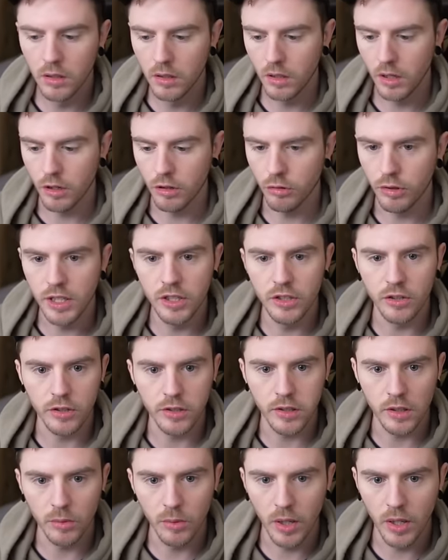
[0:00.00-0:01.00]

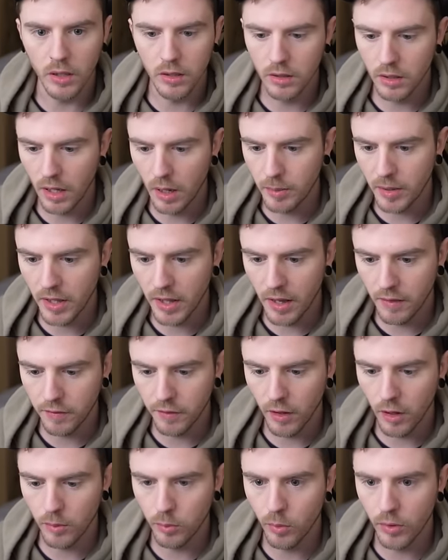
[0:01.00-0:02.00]
Egregiously well. How about that
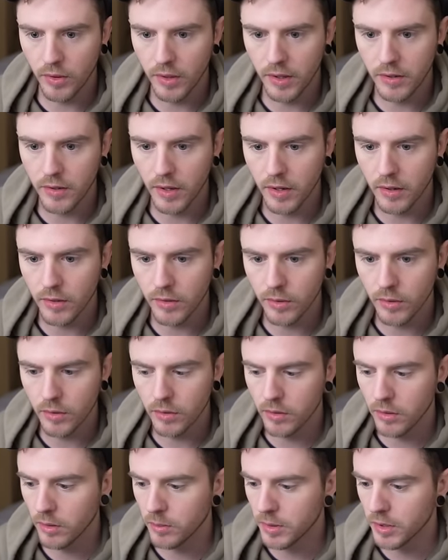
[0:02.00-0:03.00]
flop with this hand as well?
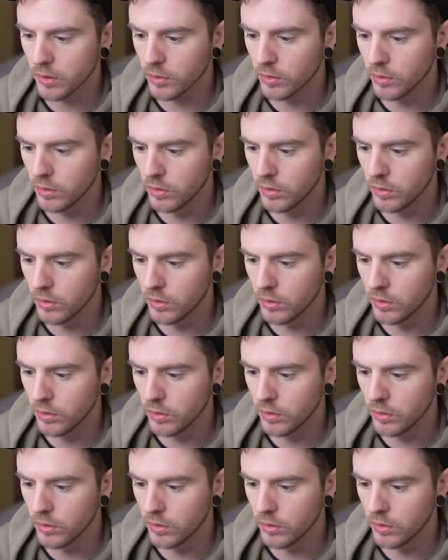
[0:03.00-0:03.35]
That'd be cool.